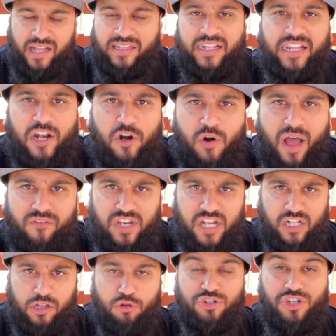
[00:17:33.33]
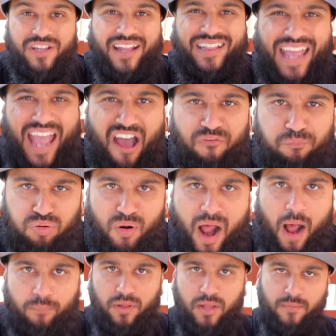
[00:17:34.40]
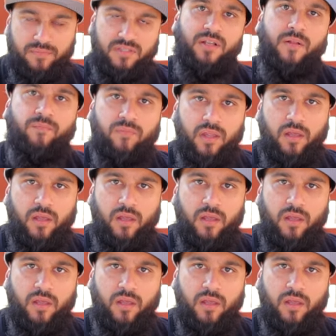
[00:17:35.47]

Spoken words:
that they don't have any closure, that they have problems.